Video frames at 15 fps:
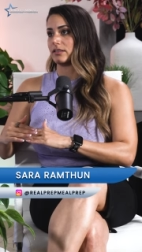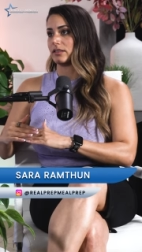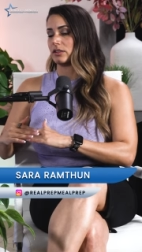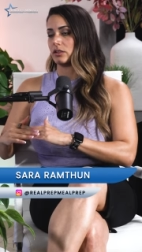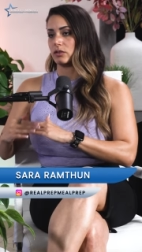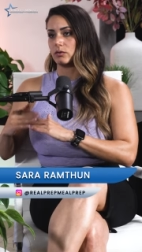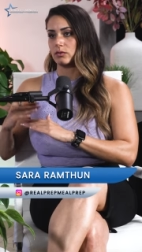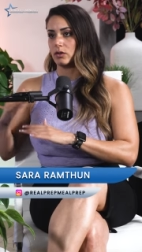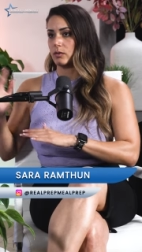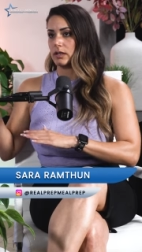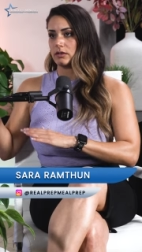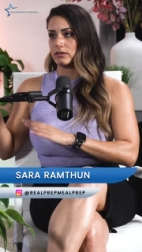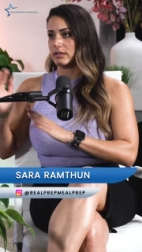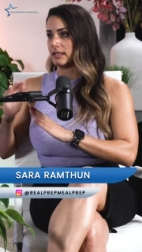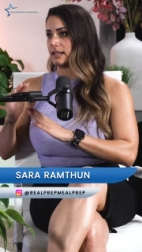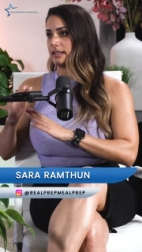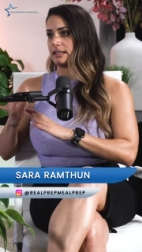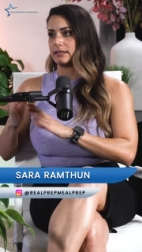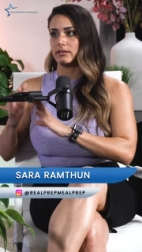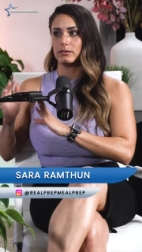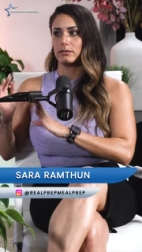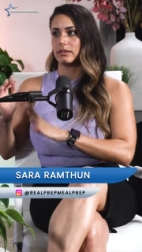You know, no
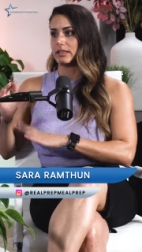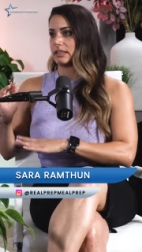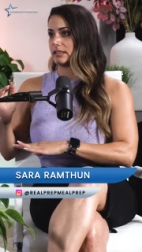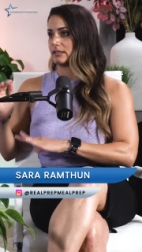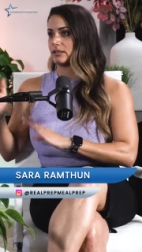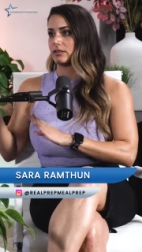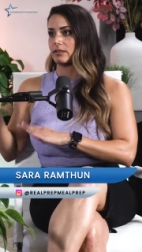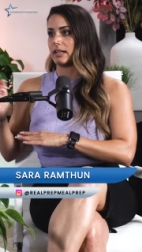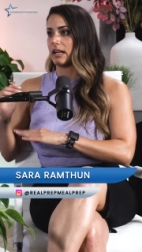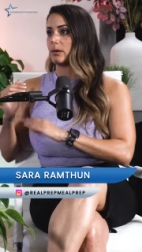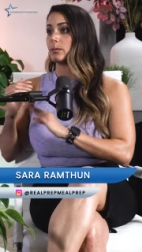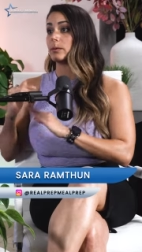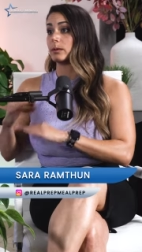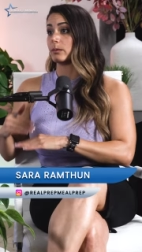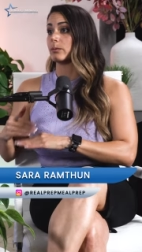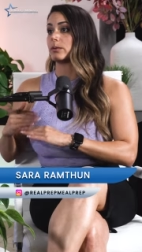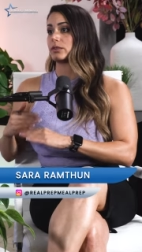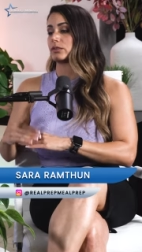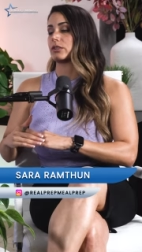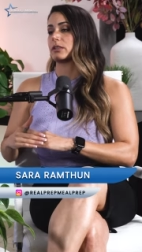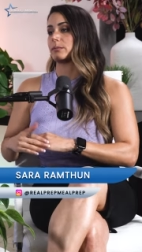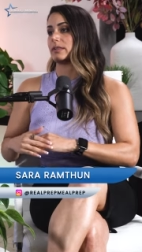outside, no this, no that. We're, we're
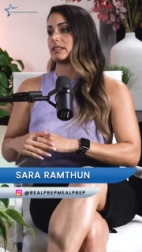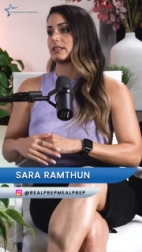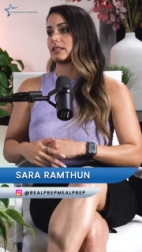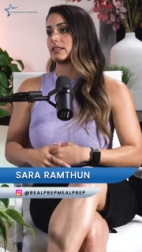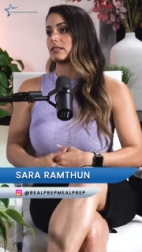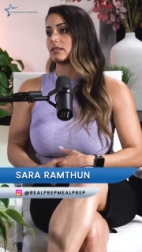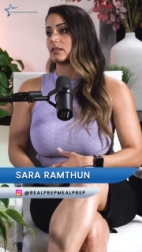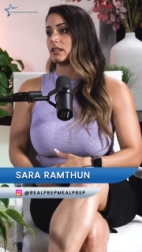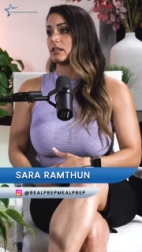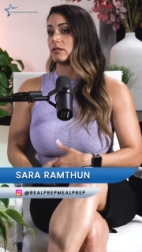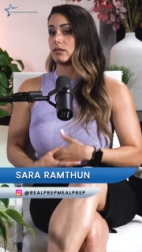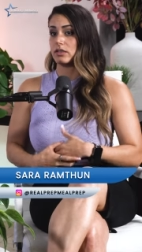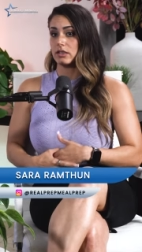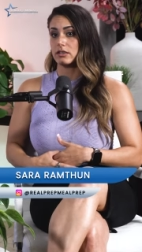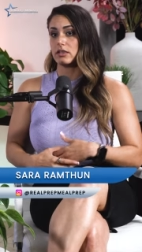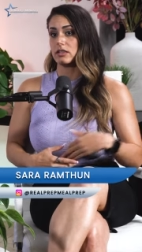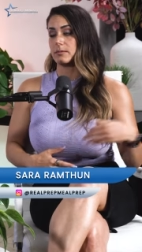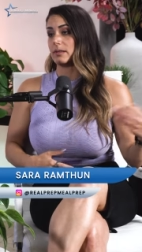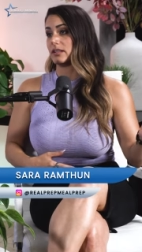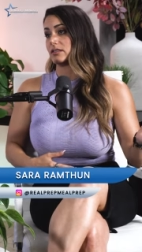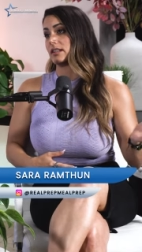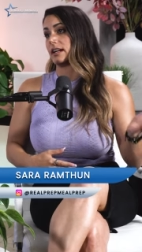strict business. If you need to talk
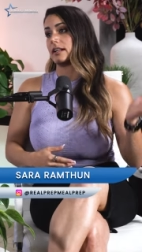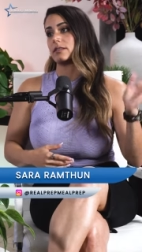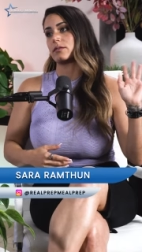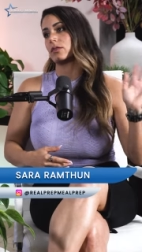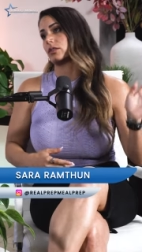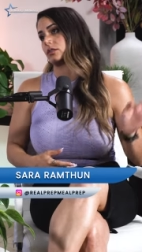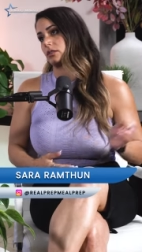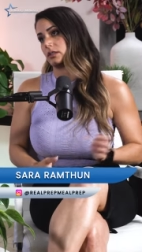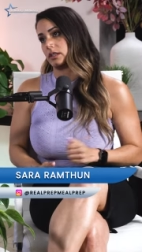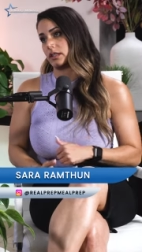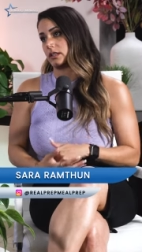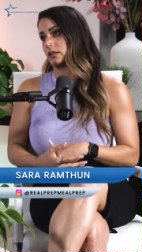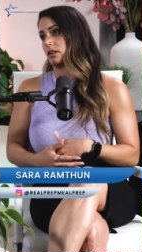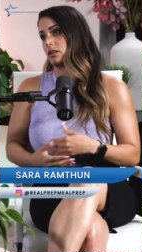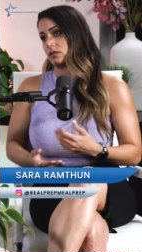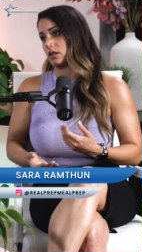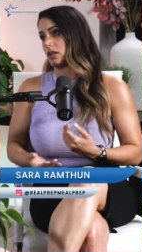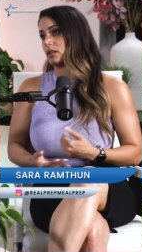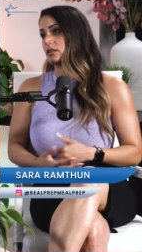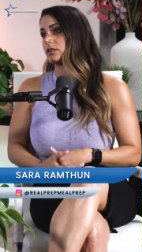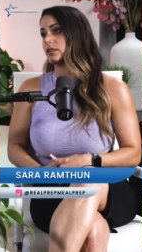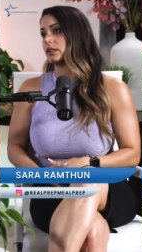to me outside, of course I'll take, I'll
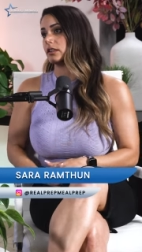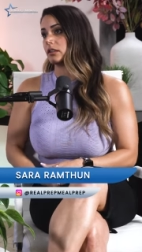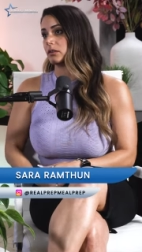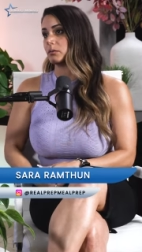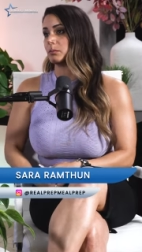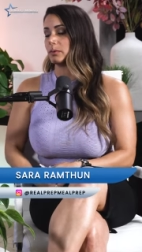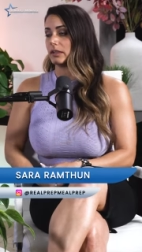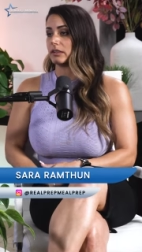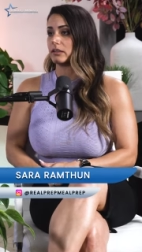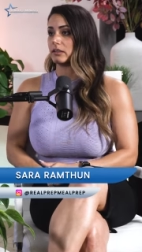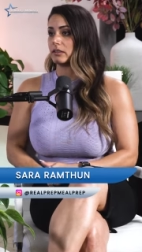talk, you know, but